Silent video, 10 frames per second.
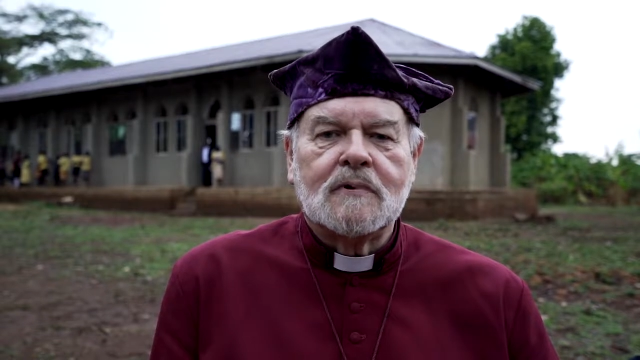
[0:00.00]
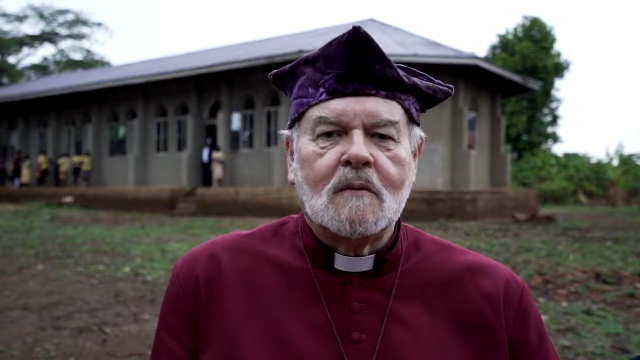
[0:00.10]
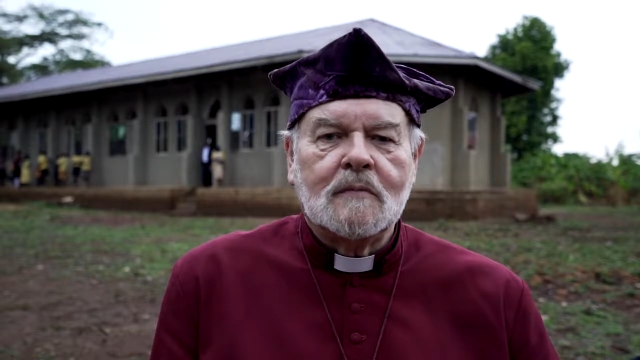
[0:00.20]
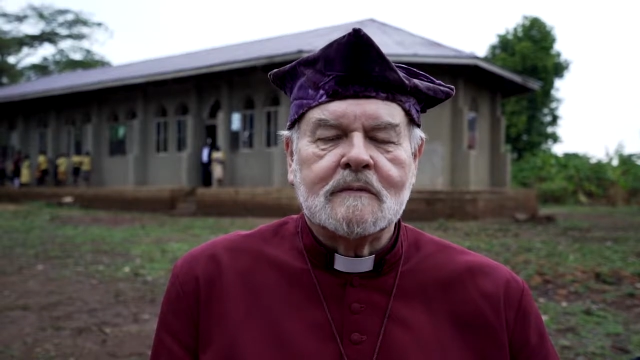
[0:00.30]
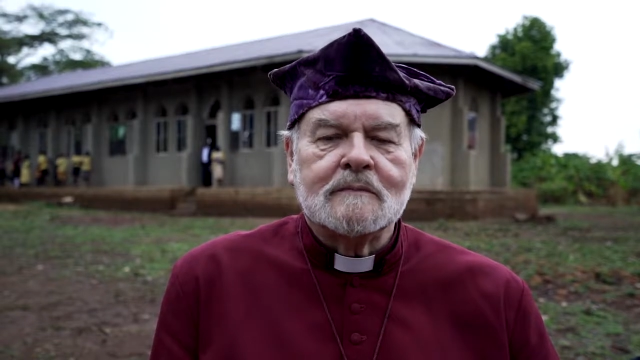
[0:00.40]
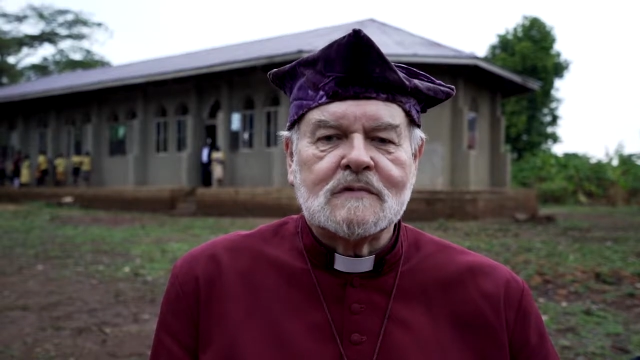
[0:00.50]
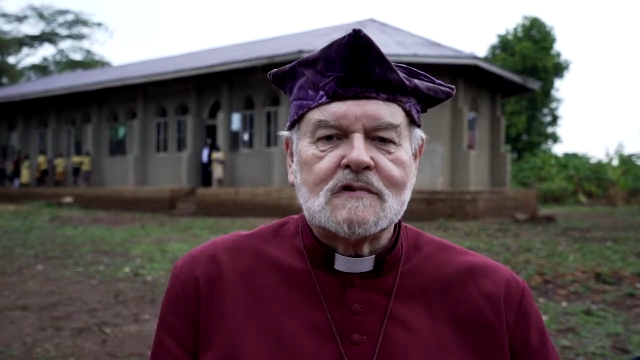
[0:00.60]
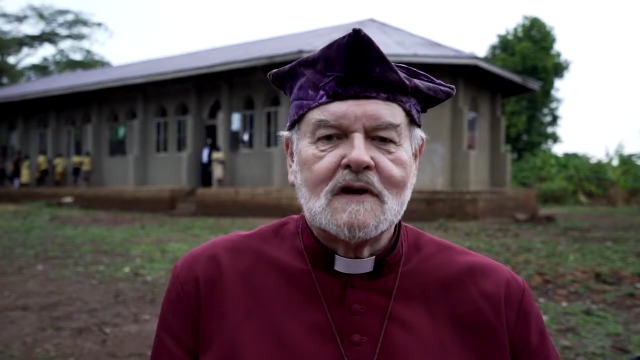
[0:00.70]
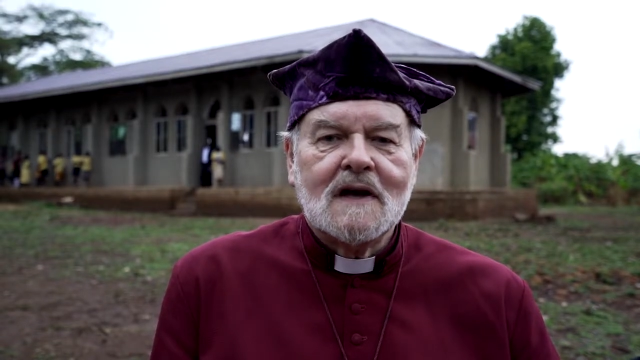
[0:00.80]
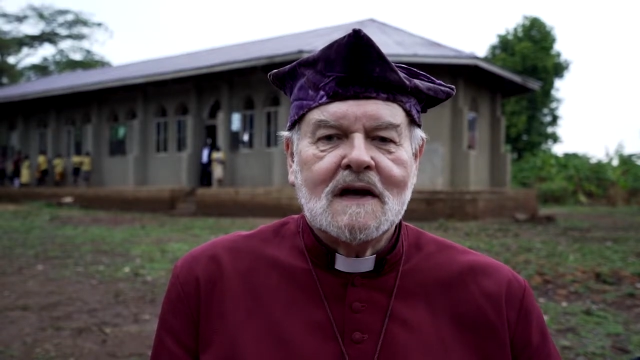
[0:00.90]

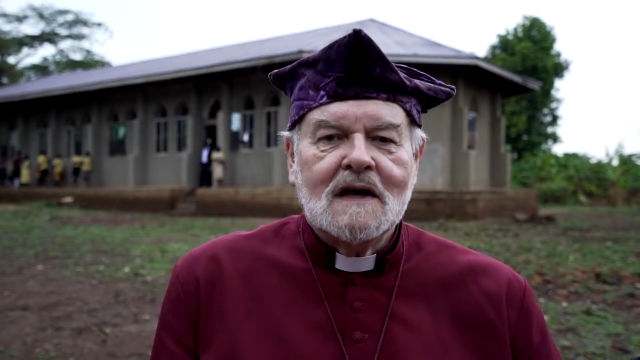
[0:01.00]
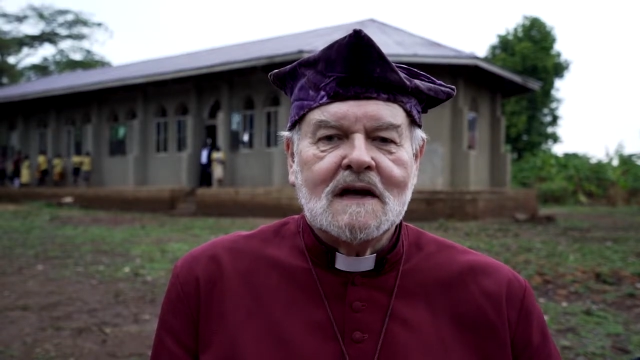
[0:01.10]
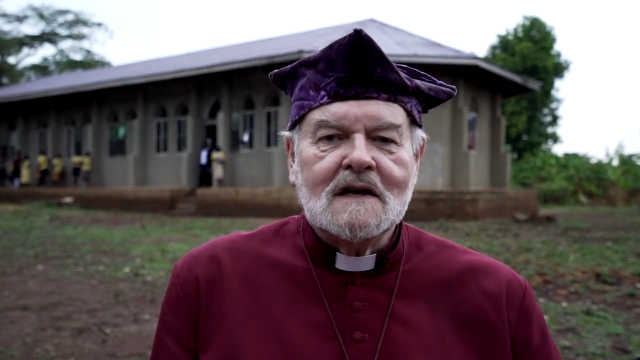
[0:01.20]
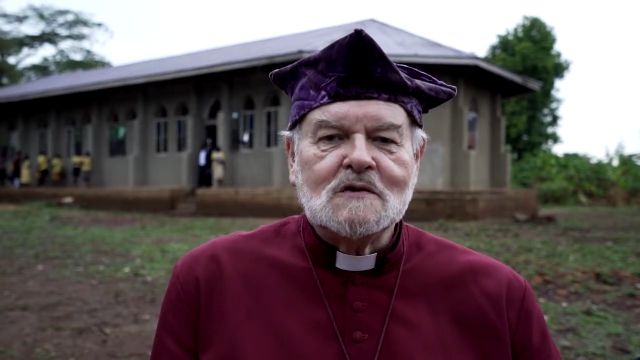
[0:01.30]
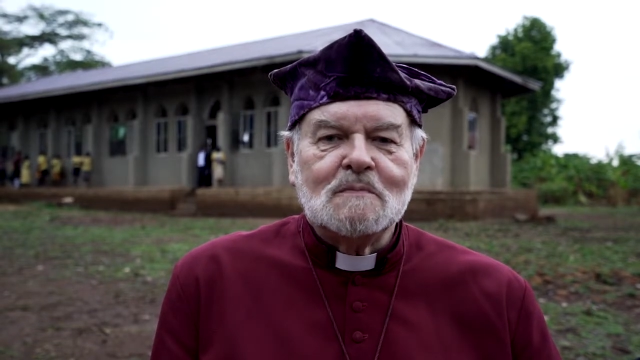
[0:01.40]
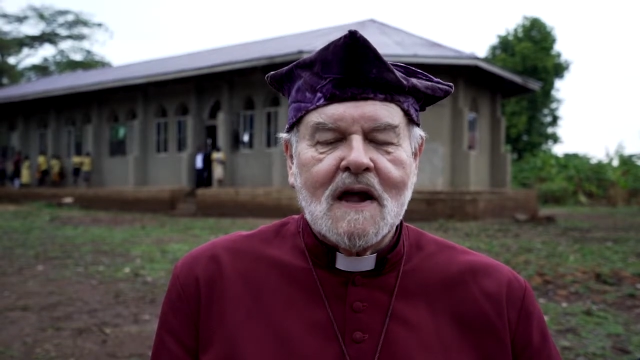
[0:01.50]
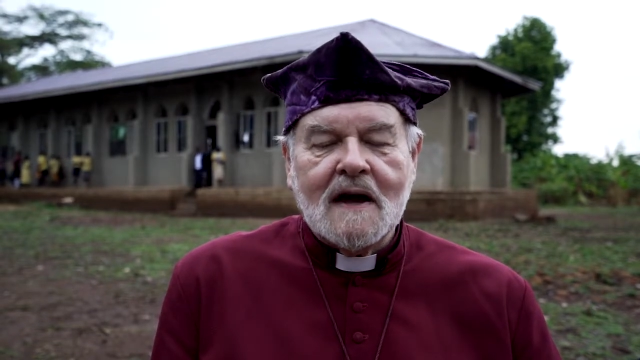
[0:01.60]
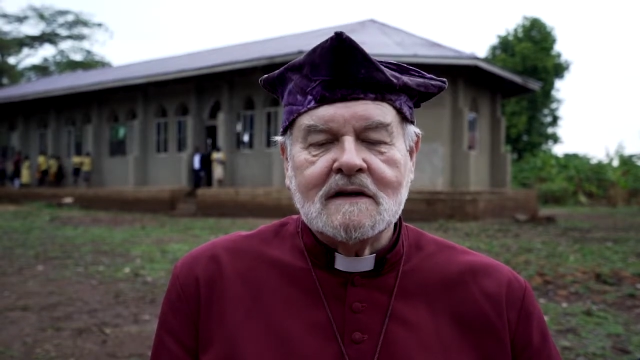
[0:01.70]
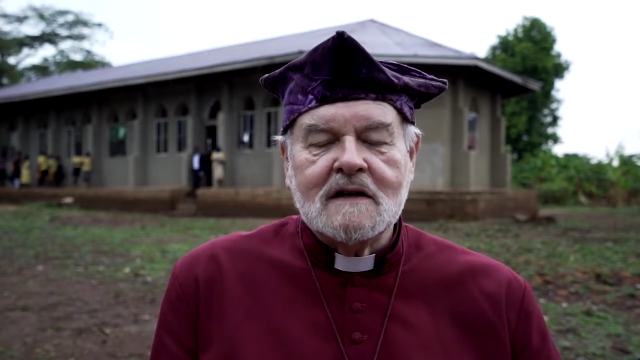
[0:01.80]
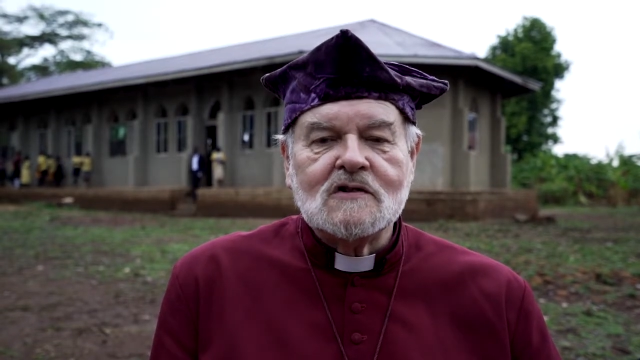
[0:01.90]
problems is
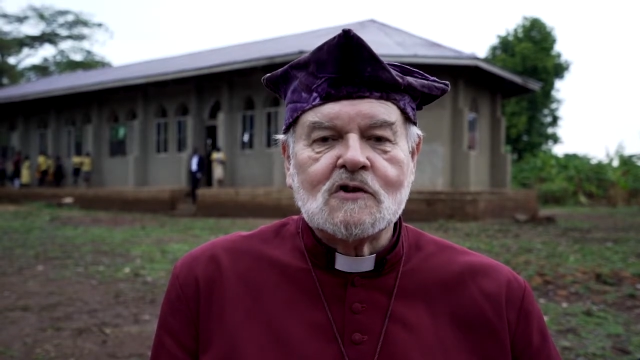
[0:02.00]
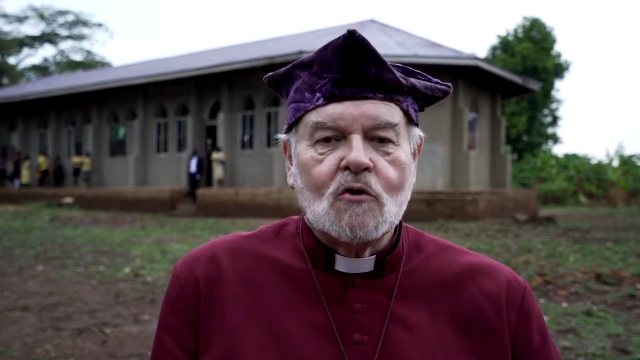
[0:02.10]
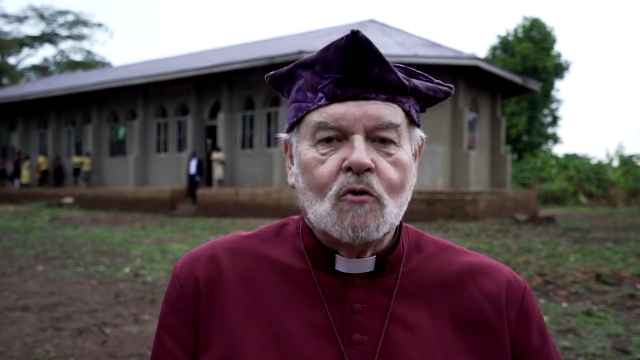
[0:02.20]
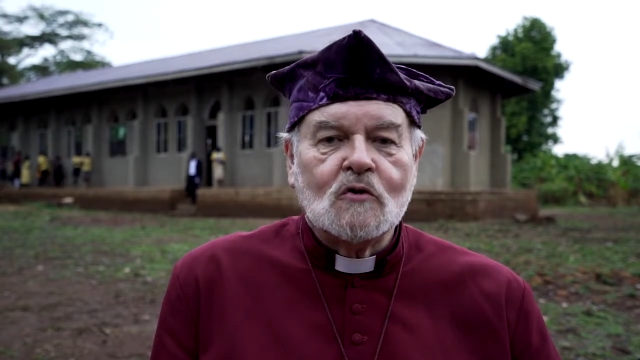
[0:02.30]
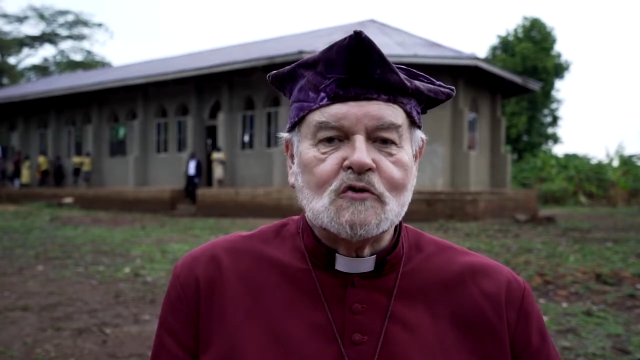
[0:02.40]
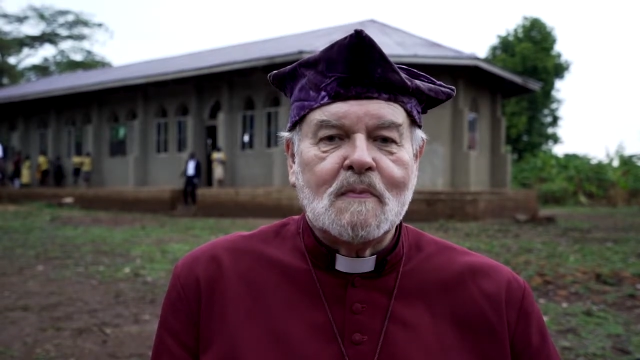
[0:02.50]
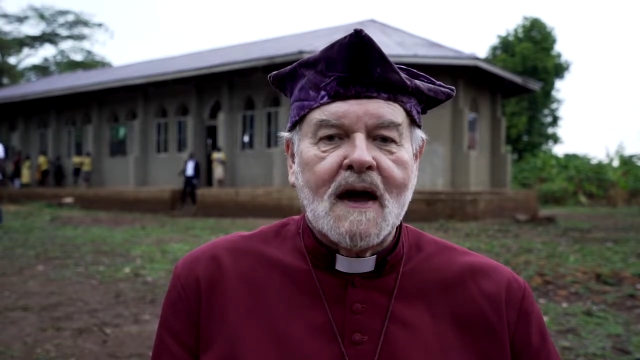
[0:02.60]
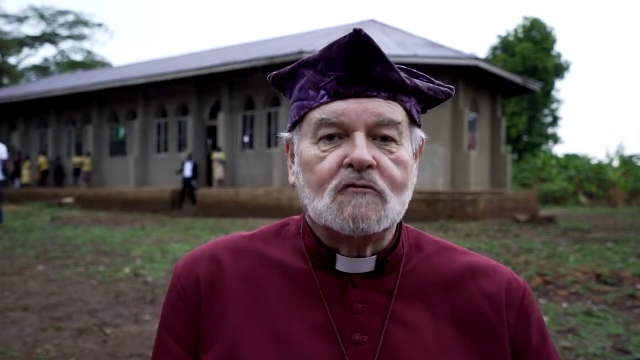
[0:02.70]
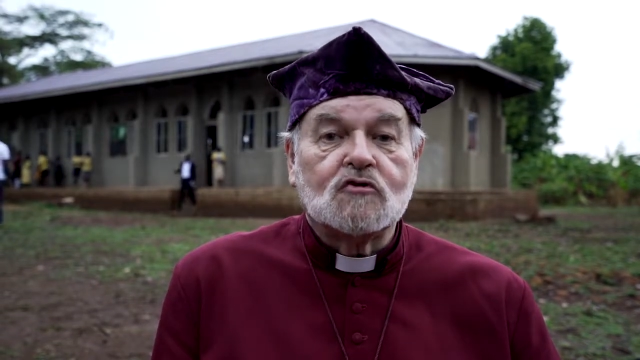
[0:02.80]
blindness caused by